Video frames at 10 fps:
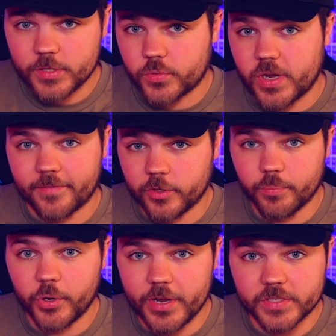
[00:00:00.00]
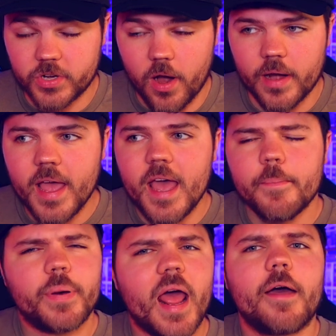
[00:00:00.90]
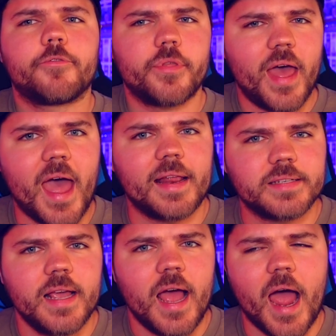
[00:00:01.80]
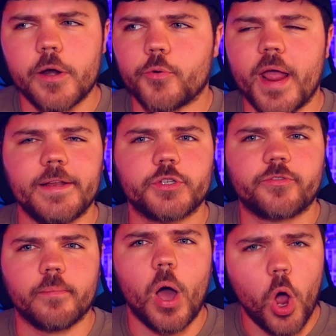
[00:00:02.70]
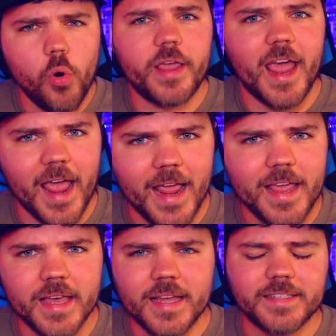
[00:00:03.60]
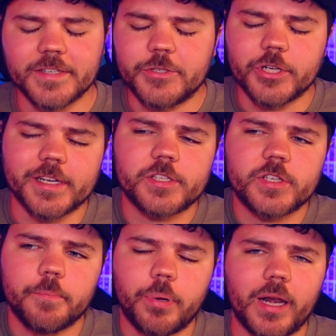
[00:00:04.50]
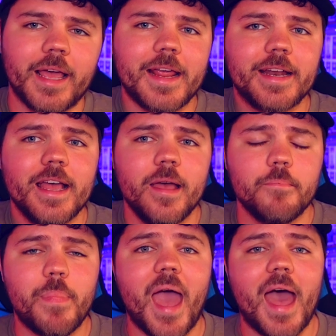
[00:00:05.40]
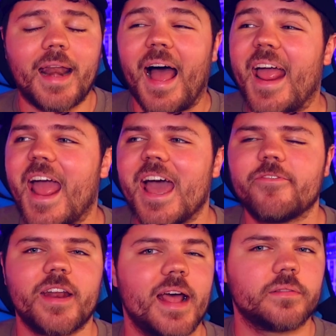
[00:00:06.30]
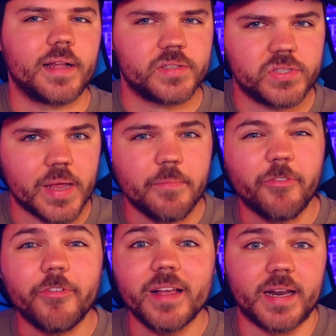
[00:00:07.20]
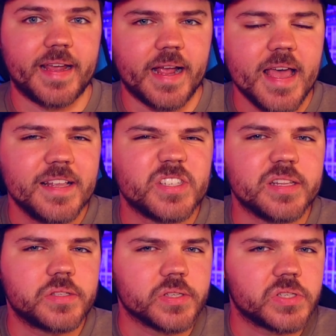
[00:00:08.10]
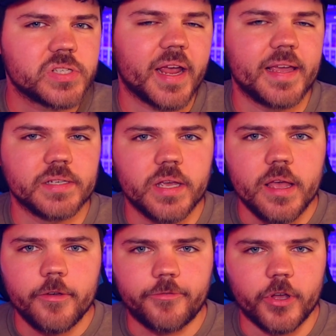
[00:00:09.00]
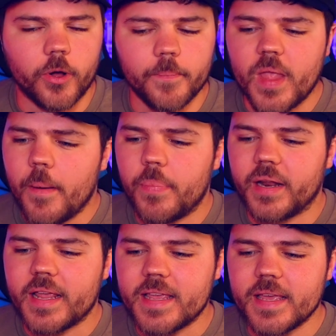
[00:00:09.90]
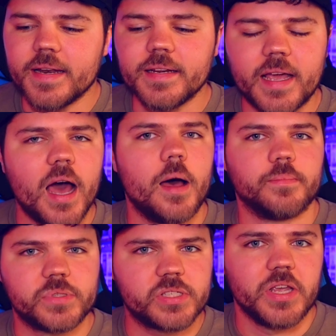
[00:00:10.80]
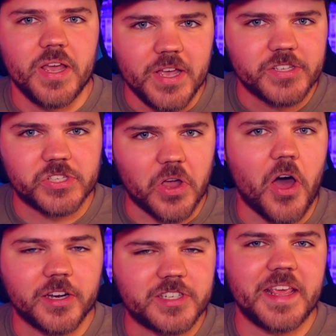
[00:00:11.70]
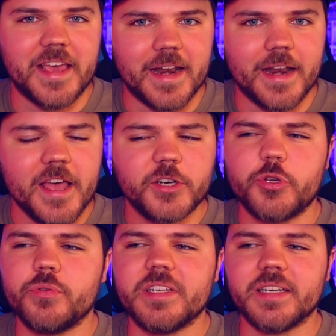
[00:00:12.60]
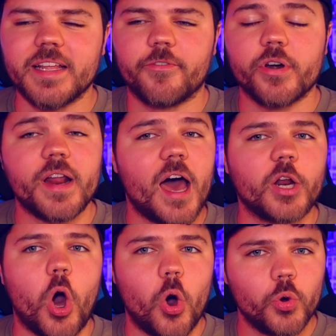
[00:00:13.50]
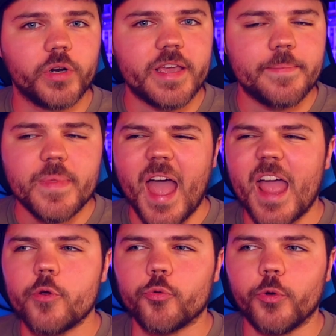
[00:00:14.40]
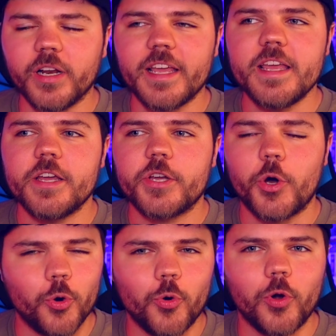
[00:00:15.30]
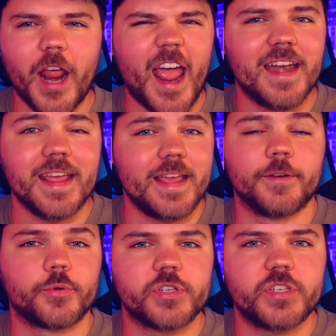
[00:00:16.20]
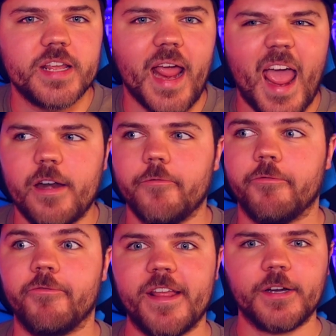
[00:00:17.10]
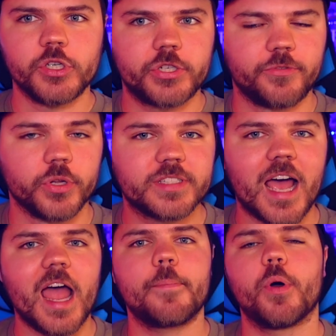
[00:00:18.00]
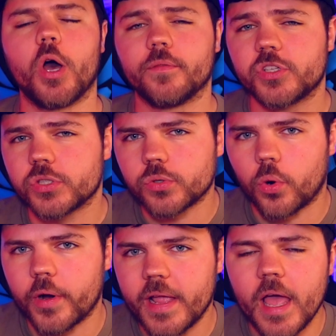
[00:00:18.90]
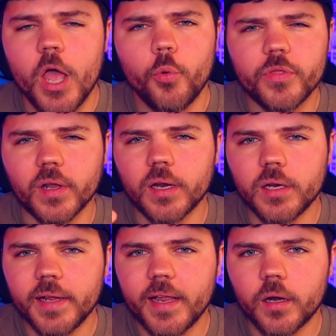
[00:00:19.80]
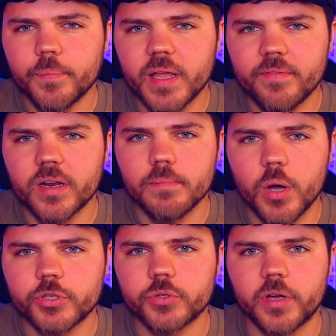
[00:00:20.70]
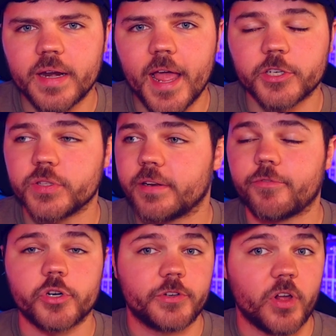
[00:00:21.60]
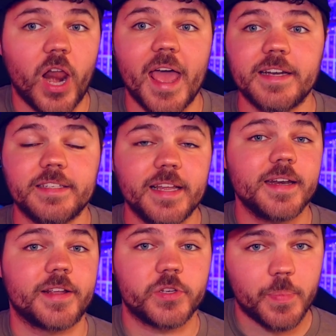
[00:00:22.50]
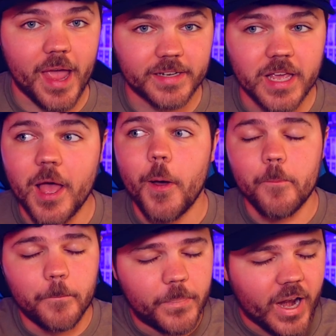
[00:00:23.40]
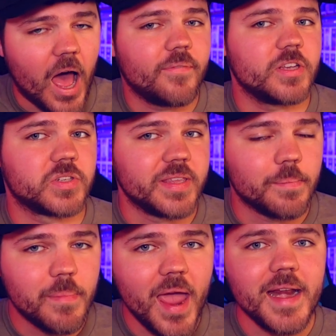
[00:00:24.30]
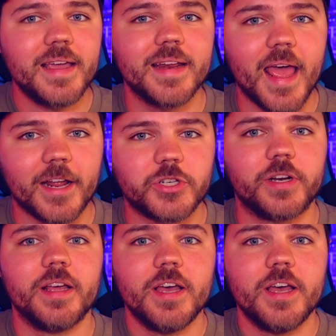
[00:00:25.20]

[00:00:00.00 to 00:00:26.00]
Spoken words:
was off to a brilliant start. But after that, I range from okay to just plain bad. I haven't had that same feeling since the second film. But in comes Saw 10 to deliver not only a really cool and interesting and vengeful type of story with a little bit of an emotional connection that, first of all, I didn't expect, but obviously the main connection